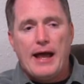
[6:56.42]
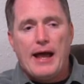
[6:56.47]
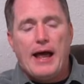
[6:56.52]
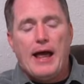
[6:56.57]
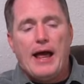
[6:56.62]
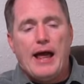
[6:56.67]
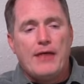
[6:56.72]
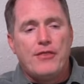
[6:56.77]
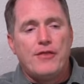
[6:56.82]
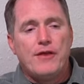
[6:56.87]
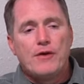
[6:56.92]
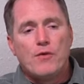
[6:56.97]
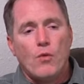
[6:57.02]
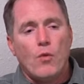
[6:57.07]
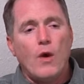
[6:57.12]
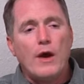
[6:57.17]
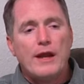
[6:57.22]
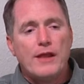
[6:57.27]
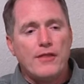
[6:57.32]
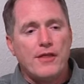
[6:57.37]
I think
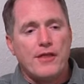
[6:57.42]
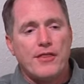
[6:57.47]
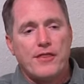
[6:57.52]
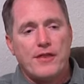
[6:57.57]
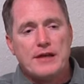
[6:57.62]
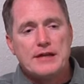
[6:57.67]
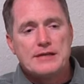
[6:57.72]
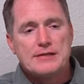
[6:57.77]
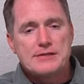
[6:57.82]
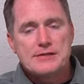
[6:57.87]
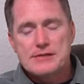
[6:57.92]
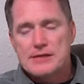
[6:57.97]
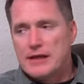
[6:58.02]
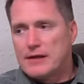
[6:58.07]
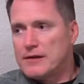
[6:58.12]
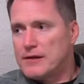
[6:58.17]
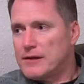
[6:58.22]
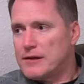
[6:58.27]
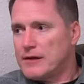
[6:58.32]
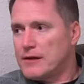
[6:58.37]
one of the things
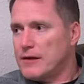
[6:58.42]
that,